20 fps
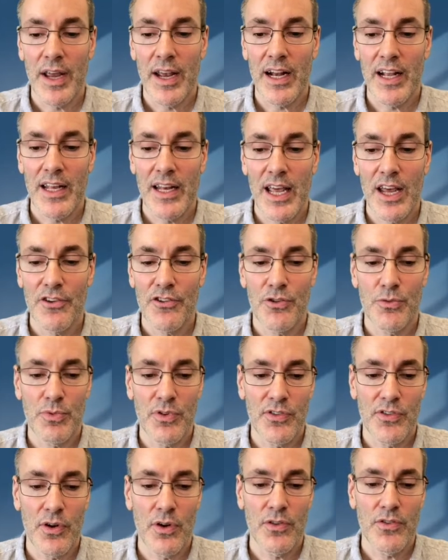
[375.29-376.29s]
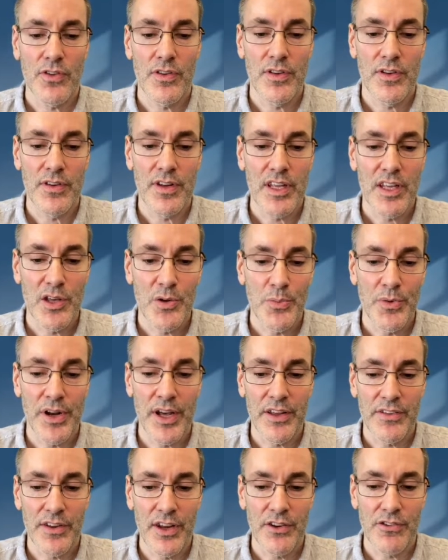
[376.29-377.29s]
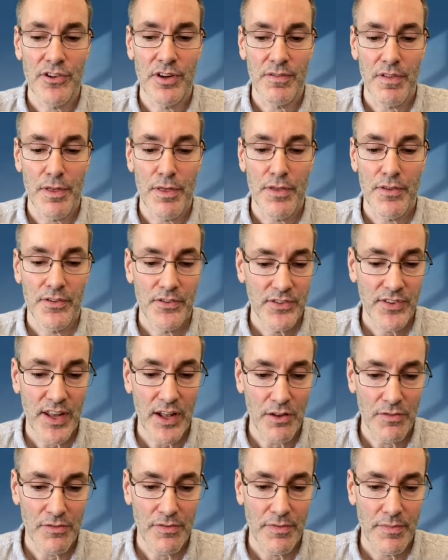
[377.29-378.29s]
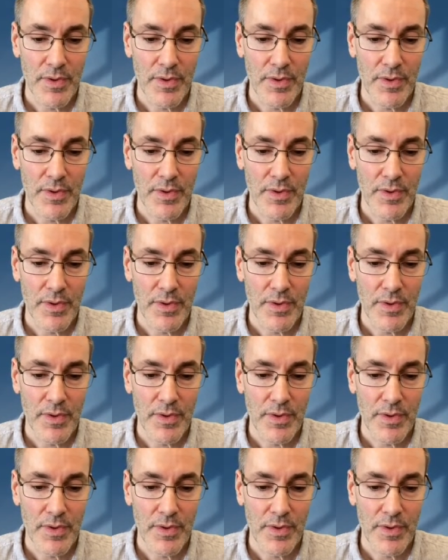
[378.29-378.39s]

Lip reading: alienation results in the dehumanization of the self.